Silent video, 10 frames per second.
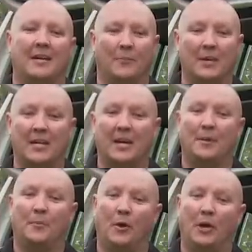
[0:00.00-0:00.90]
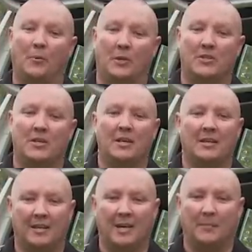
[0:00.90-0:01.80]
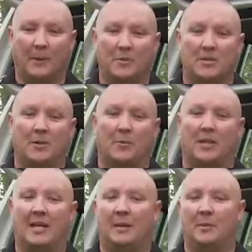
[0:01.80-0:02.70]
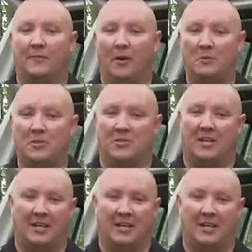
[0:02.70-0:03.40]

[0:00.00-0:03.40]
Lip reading: Now, when you go to buy a winch, you're going to be presented with a couple of options.